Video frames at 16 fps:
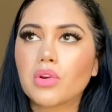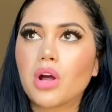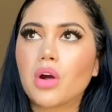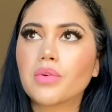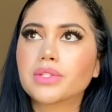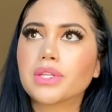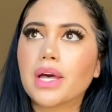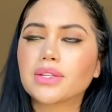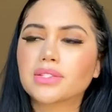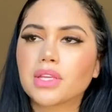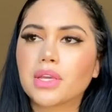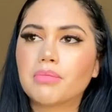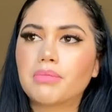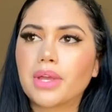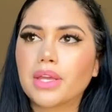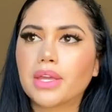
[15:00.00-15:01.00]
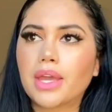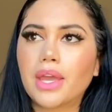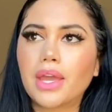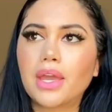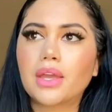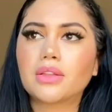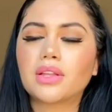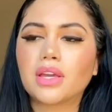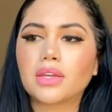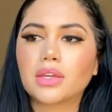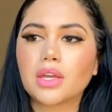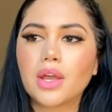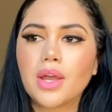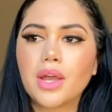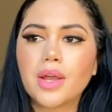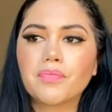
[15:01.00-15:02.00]
always ask him like, hey, like
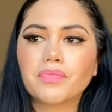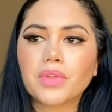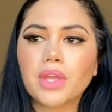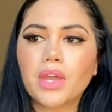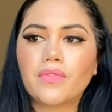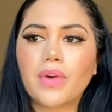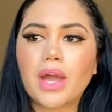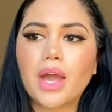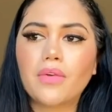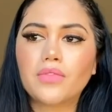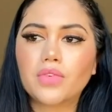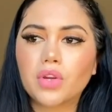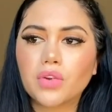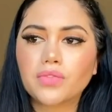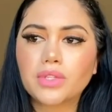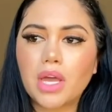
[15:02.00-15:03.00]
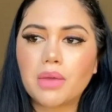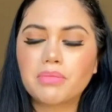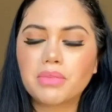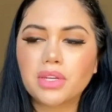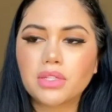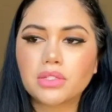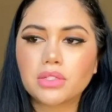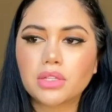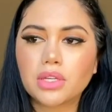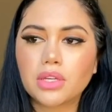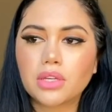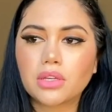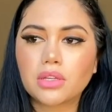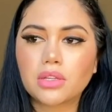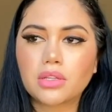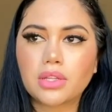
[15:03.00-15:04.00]
if I have nerve damage,
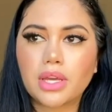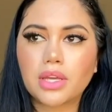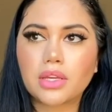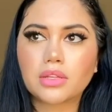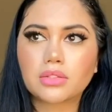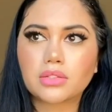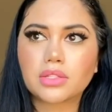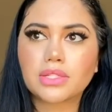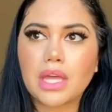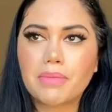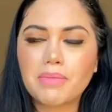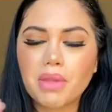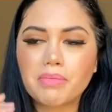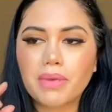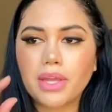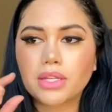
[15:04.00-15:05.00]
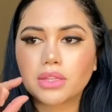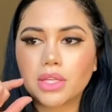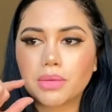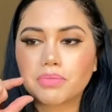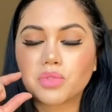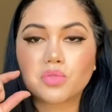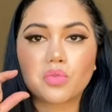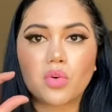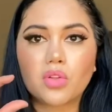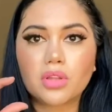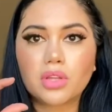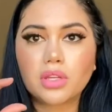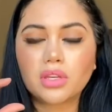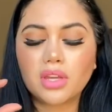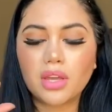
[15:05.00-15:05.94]
like does that make my lips swollen?